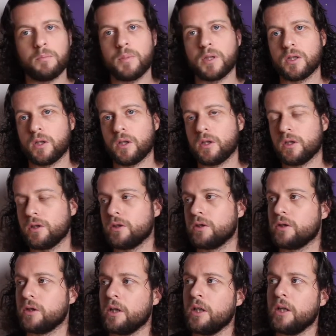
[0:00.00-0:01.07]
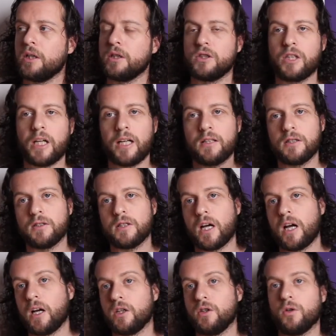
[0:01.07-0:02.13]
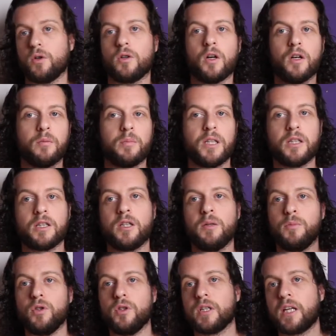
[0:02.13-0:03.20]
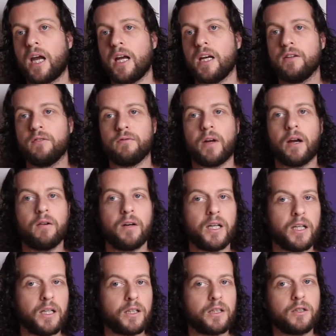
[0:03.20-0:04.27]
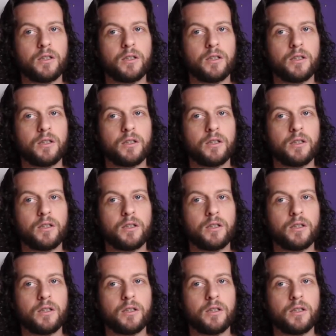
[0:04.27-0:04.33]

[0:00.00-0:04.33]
because chances are you're going to be communicating very